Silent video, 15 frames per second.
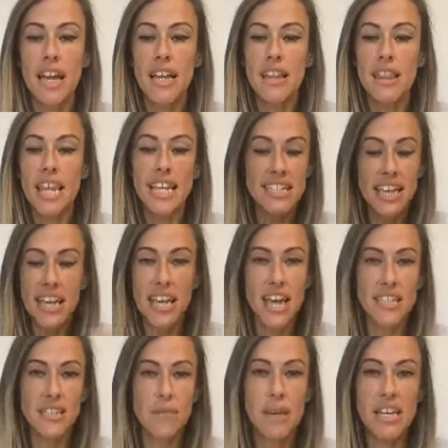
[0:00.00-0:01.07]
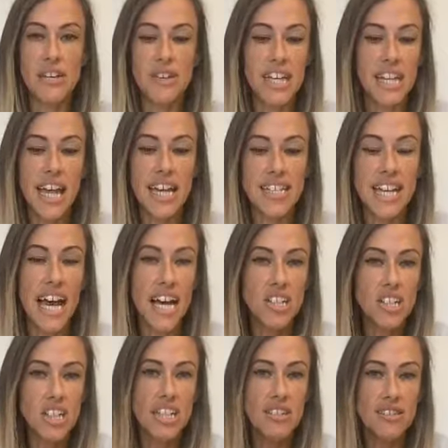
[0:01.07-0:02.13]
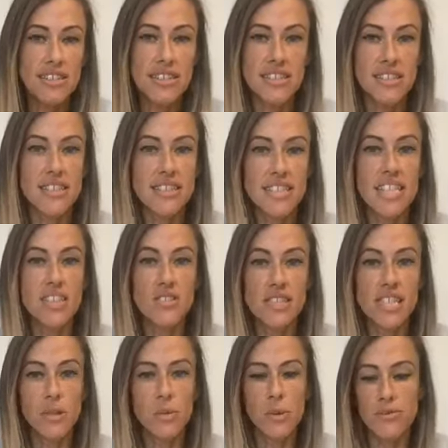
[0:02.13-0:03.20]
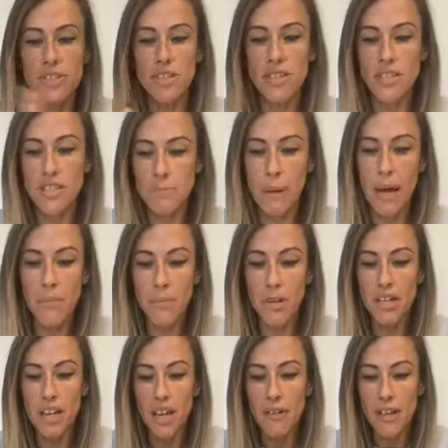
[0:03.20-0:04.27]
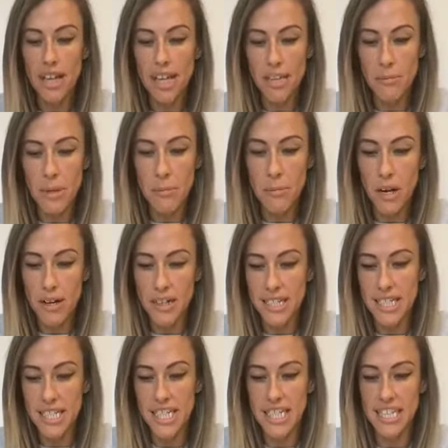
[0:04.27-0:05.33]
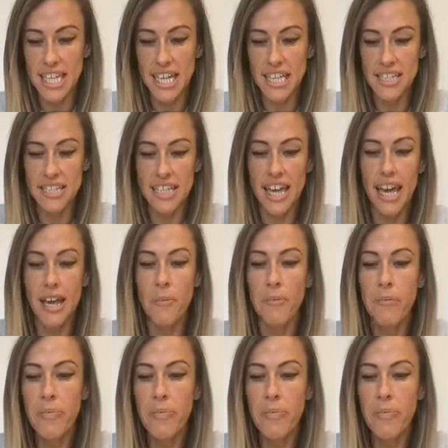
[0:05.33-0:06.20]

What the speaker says: things out there to make you realize that actually consistency does equal results. But I'm going to go a little bit more into detail today.